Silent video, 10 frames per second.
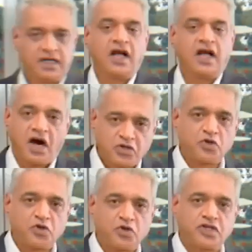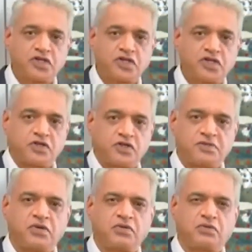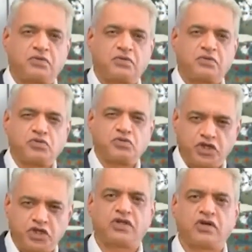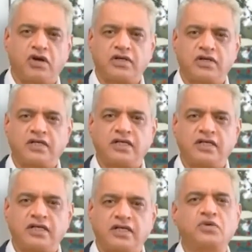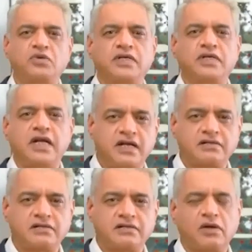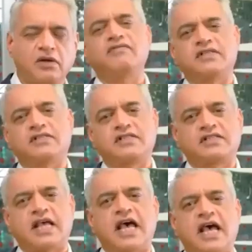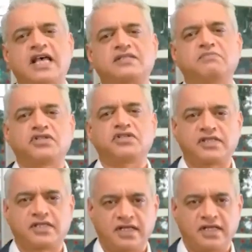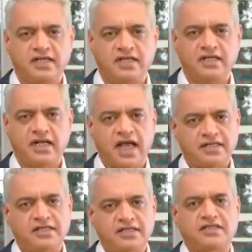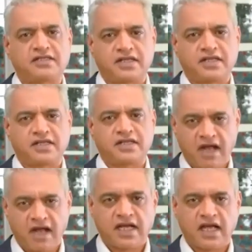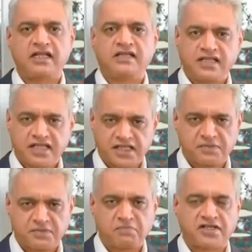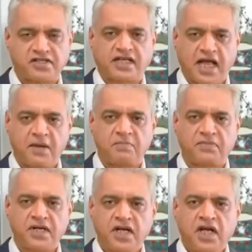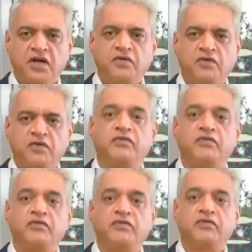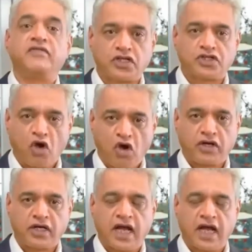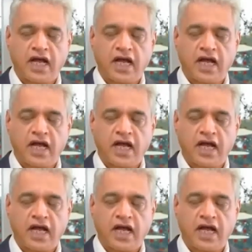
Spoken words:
How to motivate your teams, how to exude authority, how to delegate, all of this is as much a skill as it's an art. And in this master camp, we will focus on and develop both of them.